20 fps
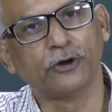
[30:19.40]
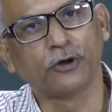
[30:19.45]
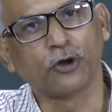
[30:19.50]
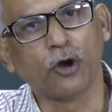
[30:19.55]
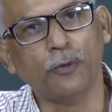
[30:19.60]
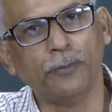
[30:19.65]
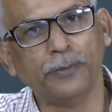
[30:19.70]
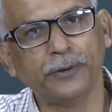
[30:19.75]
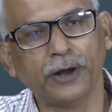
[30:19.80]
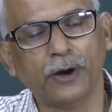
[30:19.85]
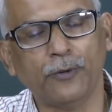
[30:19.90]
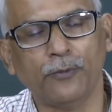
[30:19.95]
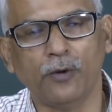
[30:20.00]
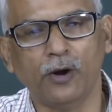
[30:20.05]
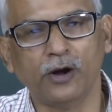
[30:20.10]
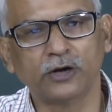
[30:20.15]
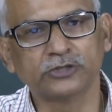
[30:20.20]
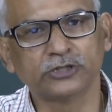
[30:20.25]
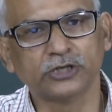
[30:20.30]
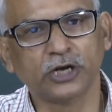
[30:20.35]
computer
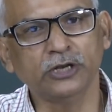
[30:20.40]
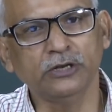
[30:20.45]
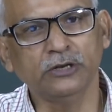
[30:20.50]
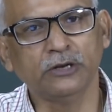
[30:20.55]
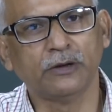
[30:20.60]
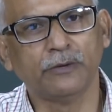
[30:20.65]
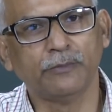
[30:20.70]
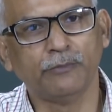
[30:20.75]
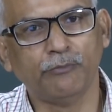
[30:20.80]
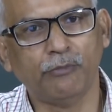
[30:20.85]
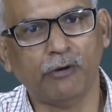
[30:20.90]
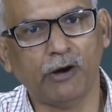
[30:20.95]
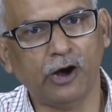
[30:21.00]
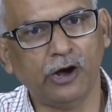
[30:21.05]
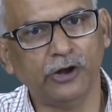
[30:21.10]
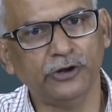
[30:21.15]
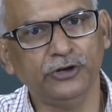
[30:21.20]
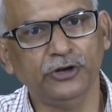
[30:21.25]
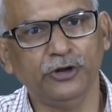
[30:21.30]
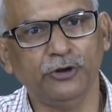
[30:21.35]
works on
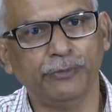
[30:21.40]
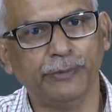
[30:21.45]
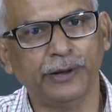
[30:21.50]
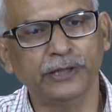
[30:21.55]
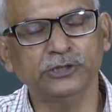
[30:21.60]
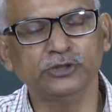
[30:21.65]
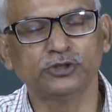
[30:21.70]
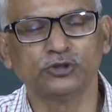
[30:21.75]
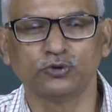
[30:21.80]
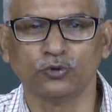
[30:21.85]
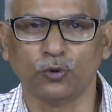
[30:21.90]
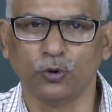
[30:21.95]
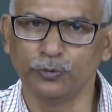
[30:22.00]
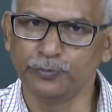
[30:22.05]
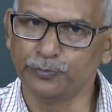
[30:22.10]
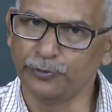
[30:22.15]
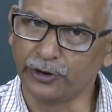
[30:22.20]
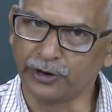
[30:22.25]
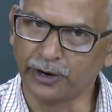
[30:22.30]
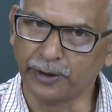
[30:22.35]
von Neumann stored
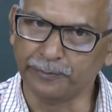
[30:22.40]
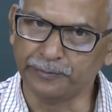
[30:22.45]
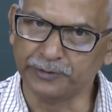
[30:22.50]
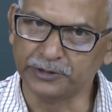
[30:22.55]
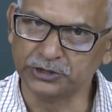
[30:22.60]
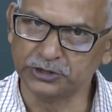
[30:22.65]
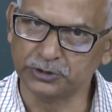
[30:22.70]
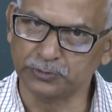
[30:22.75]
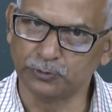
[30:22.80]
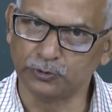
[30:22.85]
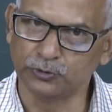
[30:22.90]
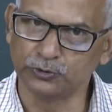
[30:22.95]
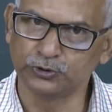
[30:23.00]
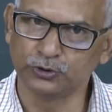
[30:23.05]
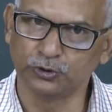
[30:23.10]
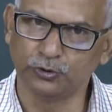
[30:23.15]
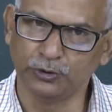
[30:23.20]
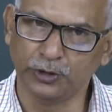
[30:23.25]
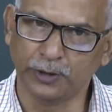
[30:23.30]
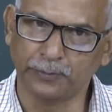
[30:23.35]
program principle.
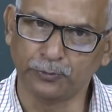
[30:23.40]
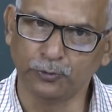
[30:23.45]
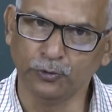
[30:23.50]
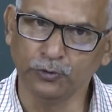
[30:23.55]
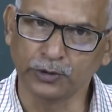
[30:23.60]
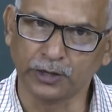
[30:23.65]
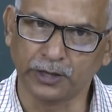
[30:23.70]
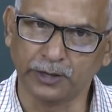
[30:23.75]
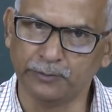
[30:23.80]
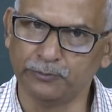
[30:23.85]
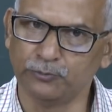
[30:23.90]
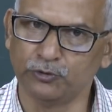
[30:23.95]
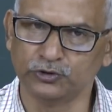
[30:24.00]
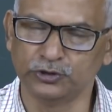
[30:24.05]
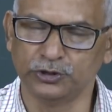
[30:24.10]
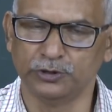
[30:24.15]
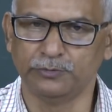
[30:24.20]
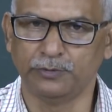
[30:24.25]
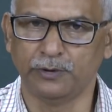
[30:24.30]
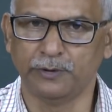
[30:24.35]
So, we have to keep those
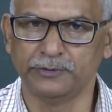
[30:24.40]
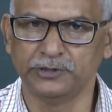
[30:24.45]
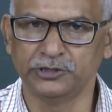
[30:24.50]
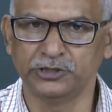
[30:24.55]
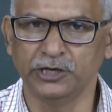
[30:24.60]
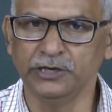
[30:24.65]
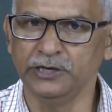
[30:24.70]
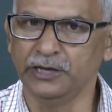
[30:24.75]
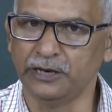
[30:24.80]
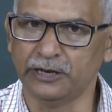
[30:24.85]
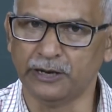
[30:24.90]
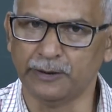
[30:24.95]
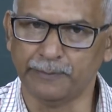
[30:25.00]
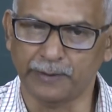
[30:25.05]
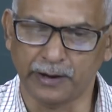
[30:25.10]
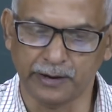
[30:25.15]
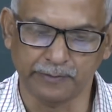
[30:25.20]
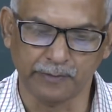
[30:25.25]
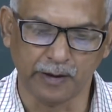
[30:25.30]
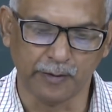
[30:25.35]
information in the
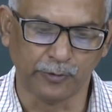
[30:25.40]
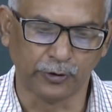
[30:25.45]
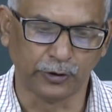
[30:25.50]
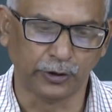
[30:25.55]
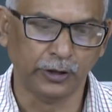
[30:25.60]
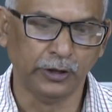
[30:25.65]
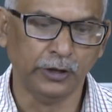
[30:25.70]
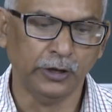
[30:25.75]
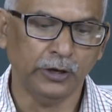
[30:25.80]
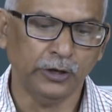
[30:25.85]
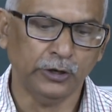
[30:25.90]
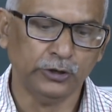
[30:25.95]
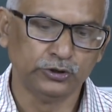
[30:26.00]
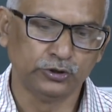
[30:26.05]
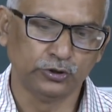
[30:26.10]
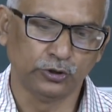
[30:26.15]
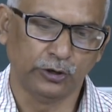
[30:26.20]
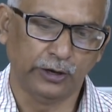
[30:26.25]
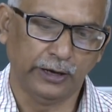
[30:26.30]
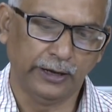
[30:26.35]
main memory.
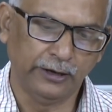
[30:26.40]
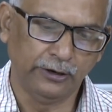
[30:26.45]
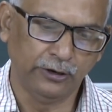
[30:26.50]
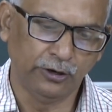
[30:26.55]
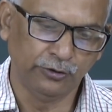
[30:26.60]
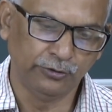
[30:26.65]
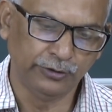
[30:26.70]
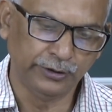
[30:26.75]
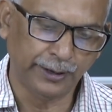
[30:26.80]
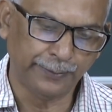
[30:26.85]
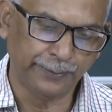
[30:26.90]
So, along with the